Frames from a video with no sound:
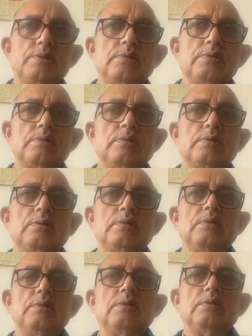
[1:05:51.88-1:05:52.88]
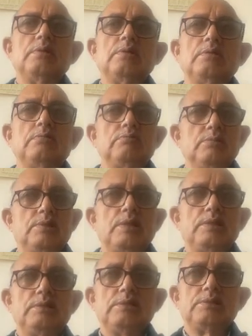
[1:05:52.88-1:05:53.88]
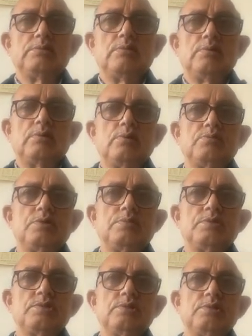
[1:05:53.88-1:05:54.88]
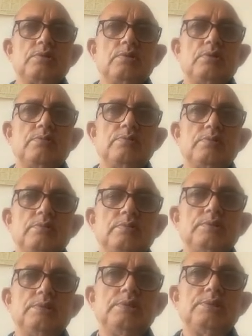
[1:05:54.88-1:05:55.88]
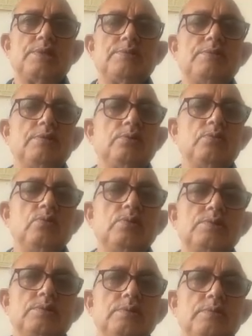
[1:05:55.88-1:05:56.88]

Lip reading: uh, like this, or observation of the traffic rules,